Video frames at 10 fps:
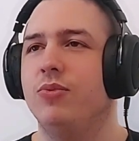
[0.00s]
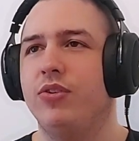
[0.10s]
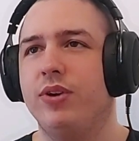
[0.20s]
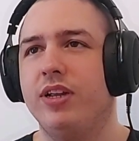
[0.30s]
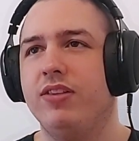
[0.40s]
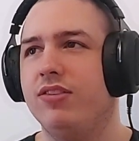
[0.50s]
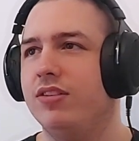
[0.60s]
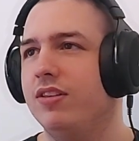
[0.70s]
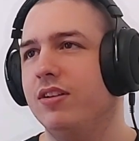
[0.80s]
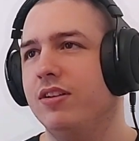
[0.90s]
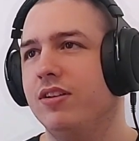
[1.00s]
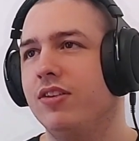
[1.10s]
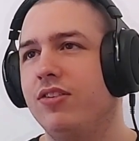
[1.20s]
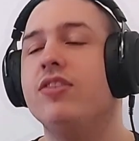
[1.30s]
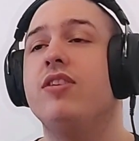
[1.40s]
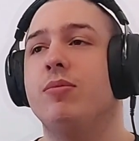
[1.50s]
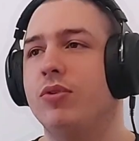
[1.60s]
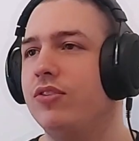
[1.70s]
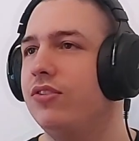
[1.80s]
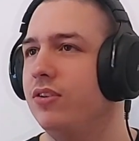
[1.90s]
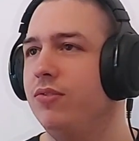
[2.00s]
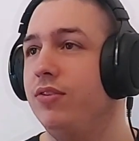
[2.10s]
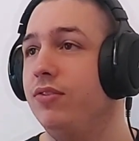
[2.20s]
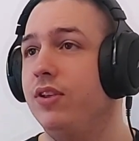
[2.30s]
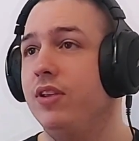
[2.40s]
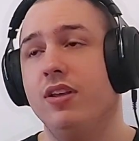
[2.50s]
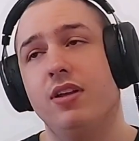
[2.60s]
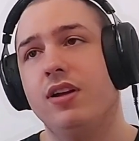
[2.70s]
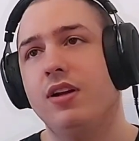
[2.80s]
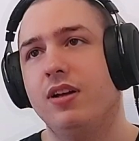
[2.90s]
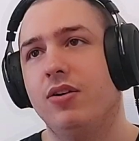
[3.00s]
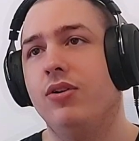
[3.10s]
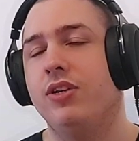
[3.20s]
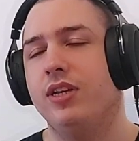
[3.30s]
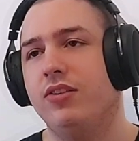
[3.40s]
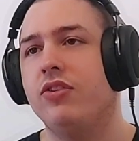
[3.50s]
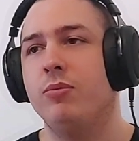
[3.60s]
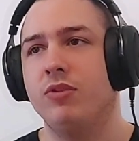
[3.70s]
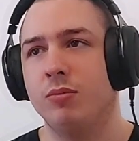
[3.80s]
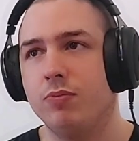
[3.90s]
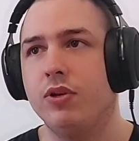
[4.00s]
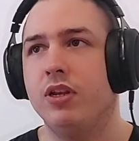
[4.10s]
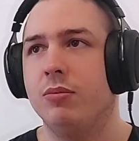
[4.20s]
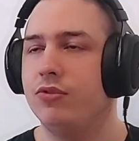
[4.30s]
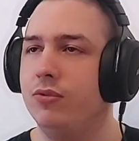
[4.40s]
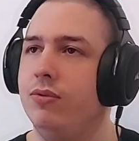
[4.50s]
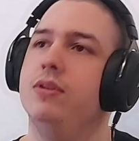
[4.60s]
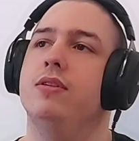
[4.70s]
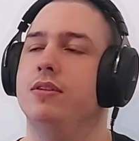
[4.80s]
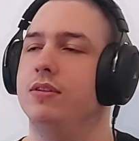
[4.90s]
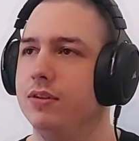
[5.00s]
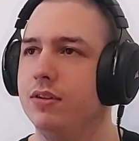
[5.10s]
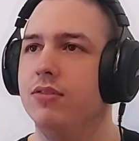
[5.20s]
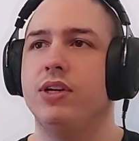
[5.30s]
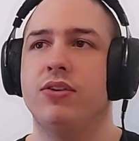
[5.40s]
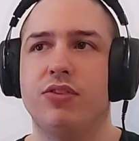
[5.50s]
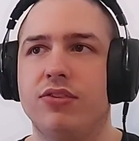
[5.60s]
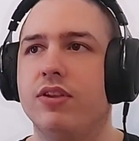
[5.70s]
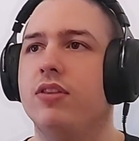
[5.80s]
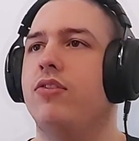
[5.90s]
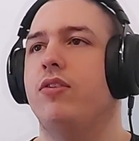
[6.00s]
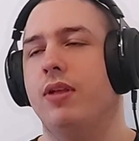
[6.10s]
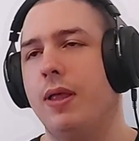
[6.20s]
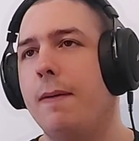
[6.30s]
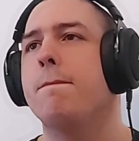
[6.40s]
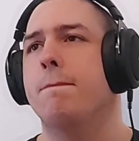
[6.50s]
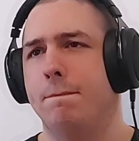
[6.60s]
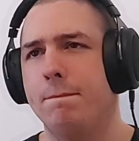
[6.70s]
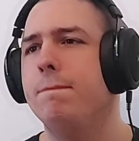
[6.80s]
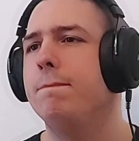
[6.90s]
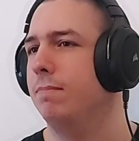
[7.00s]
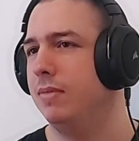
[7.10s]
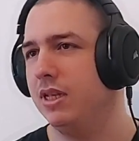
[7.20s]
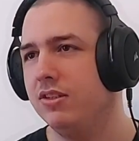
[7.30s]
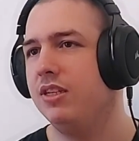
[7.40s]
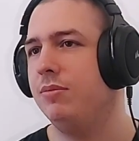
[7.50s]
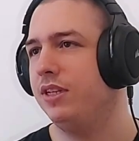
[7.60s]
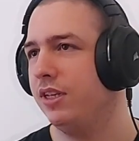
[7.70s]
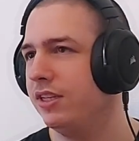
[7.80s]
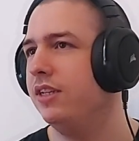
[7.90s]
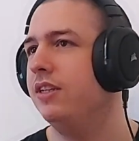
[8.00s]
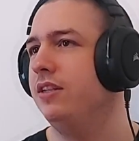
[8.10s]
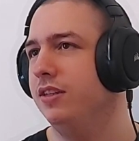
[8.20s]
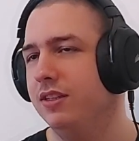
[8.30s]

Win rate 60%, 50. Okay, this team seems pretty damn strong. Very consistent. Team Yeki King.